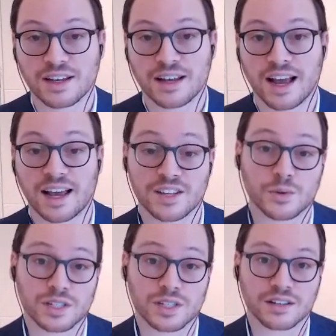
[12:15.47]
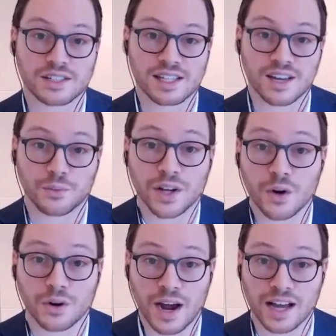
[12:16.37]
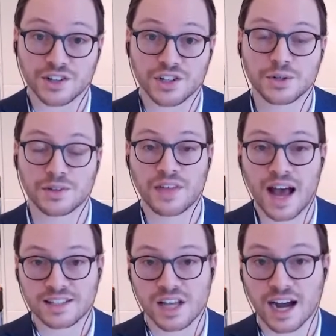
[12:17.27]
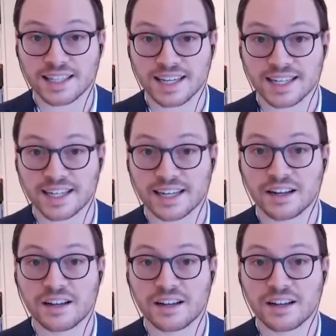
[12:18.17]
And as a result, if we don't know how to do it, that's highlighting